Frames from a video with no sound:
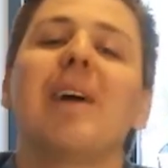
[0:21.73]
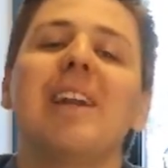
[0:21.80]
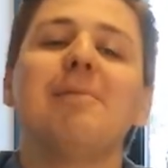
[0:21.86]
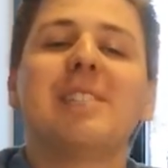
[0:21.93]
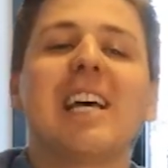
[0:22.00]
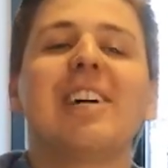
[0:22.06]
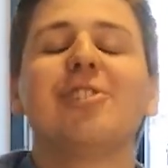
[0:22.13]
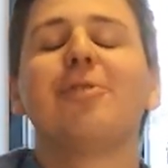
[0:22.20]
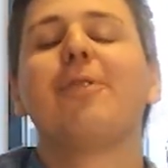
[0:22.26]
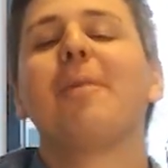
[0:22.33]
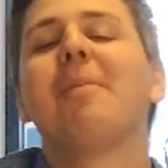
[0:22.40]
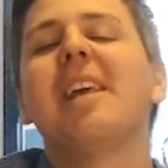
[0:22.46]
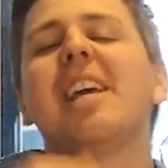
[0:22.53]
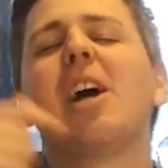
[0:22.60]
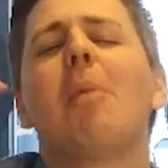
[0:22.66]
My name is Andrew
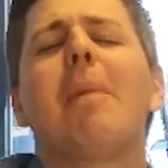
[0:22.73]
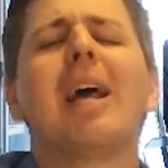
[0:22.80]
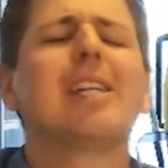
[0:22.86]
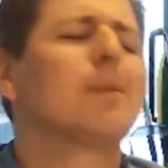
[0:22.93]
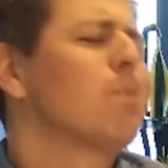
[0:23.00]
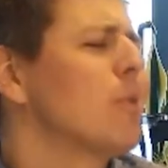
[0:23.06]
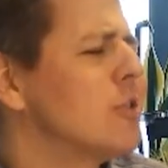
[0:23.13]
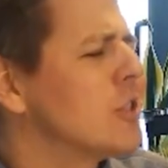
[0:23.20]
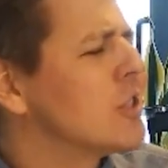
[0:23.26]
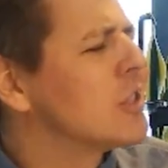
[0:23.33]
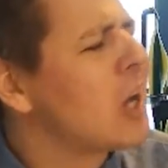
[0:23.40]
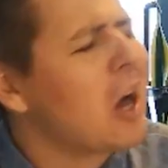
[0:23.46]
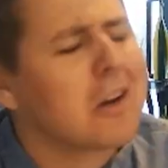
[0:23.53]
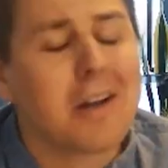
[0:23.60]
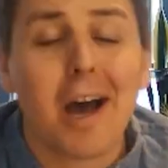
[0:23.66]
from
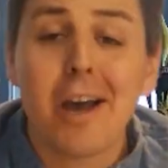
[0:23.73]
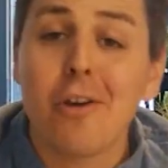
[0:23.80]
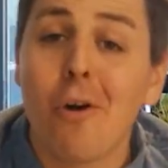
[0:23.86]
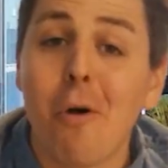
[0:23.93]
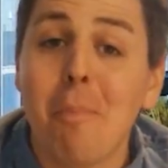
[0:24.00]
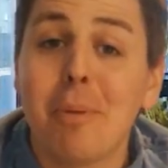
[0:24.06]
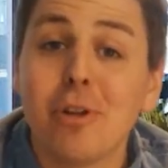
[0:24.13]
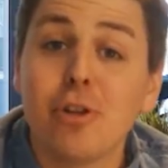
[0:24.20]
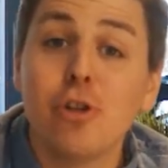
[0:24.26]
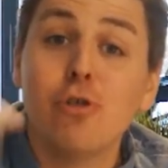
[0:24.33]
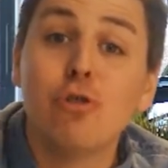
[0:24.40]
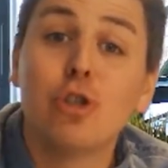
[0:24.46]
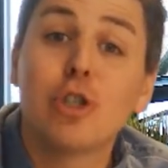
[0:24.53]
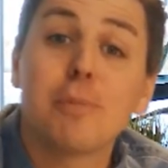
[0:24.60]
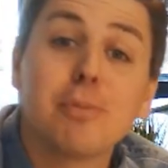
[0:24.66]
EcomExperts.io, but
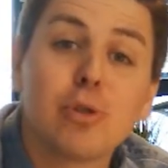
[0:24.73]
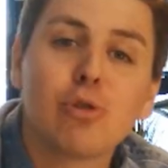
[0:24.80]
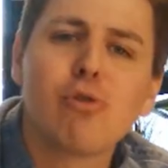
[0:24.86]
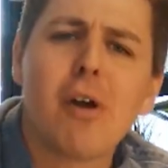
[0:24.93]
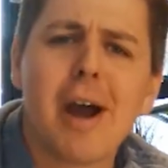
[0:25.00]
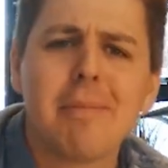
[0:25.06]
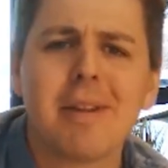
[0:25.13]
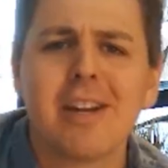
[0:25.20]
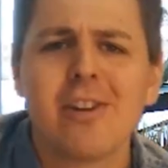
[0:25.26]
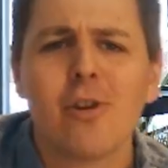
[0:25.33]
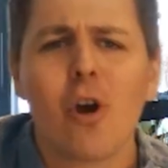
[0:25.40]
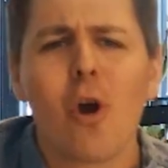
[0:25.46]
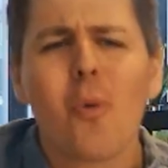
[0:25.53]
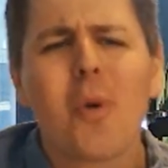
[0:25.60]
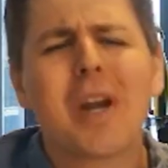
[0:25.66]
you subscribed and
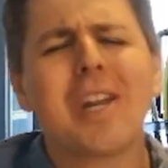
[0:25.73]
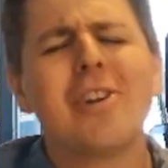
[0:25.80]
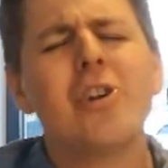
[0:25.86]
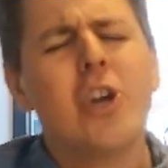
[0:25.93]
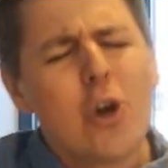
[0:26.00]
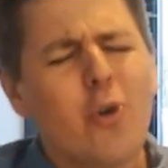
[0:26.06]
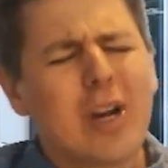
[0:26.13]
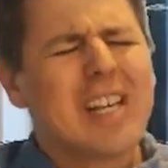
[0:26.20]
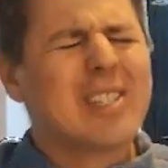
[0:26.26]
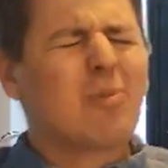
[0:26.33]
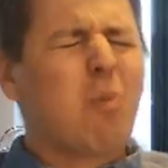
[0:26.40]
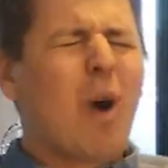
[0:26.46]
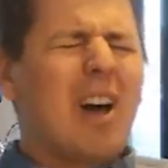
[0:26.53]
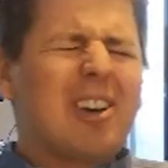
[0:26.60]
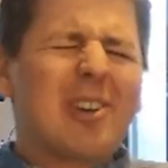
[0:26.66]
you already knew this.
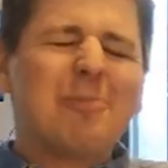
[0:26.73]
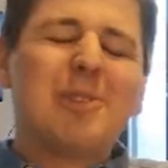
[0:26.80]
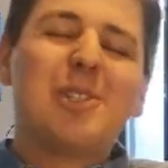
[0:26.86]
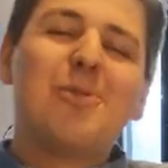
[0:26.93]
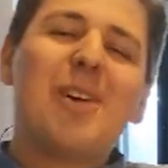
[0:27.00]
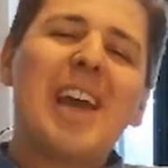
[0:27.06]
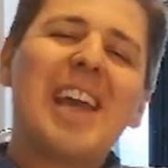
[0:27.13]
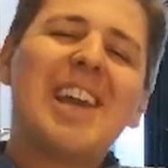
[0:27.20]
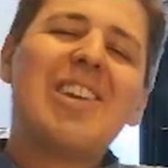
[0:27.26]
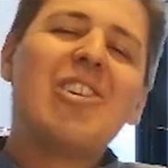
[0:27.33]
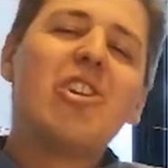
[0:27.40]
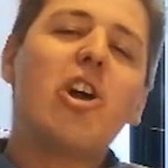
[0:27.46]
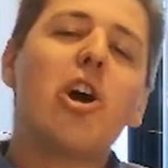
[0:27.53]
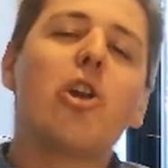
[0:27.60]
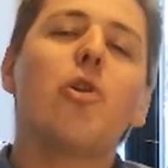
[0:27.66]
Welcome to
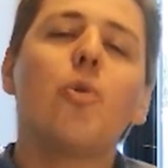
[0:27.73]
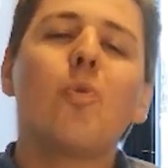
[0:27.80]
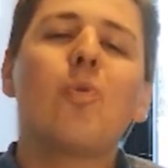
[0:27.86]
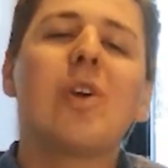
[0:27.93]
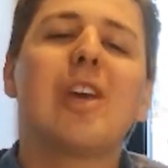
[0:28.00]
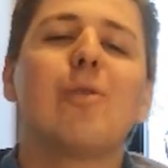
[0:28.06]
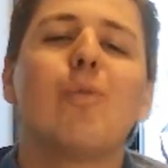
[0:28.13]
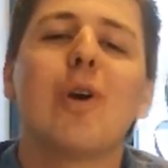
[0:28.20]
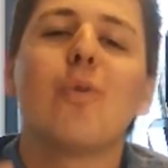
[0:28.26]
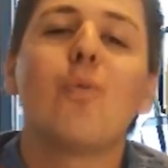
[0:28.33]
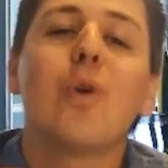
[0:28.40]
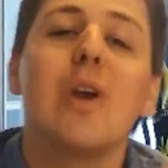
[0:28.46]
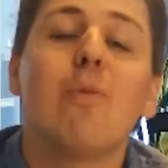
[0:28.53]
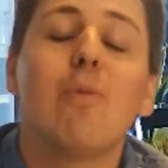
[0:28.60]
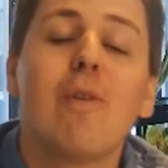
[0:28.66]
another week where
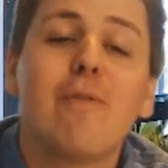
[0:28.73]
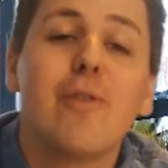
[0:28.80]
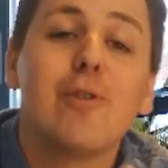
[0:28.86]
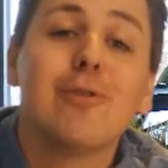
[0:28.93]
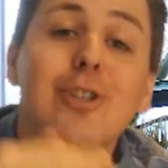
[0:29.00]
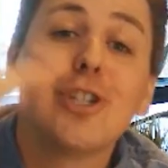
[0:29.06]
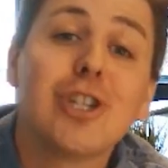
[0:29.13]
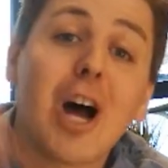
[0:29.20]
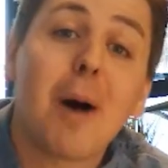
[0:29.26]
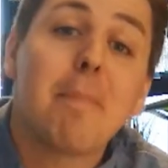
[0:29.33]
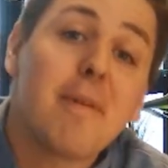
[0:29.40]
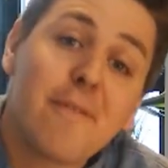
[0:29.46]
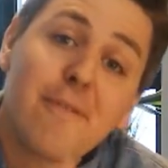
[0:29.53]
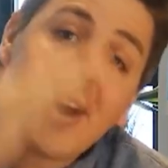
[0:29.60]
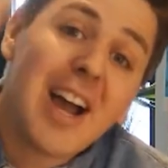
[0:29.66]
we review
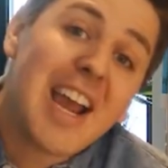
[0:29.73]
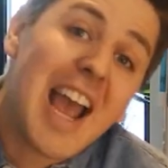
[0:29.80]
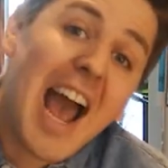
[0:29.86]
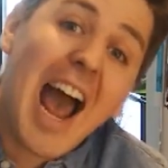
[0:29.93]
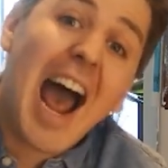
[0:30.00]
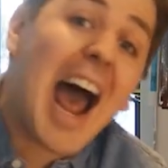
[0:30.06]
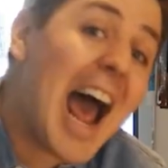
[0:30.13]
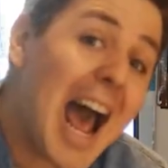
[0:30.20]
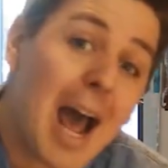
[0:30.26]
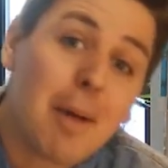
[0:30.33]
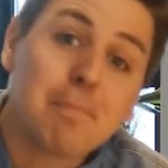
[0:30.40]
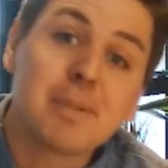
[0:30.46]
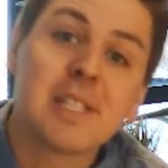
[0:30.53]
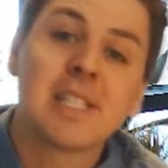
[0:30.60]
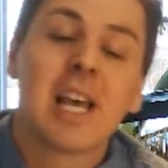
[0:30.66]
Shopify
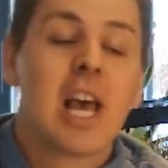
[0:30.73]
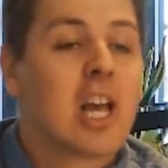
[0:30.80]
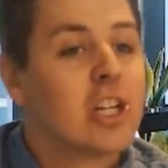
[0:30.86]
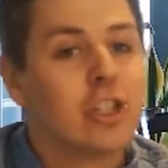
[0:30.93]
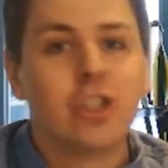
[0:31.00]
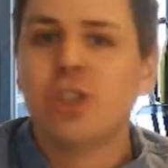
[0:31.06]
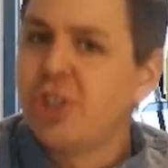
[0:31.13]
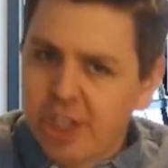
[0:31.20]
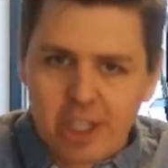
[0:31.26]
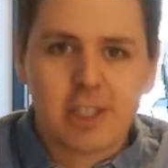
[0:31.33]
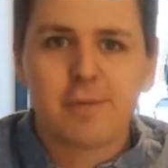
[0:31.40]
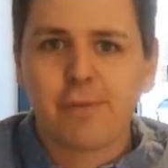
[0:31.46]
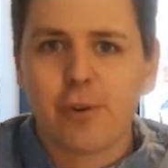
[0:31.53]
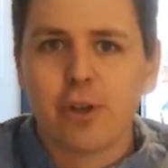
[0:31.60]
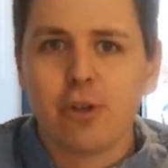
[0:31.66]
apps
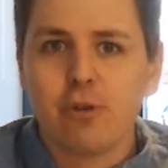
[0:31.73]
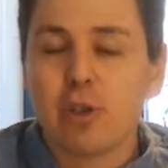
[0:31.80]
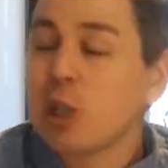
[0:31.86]
just for you.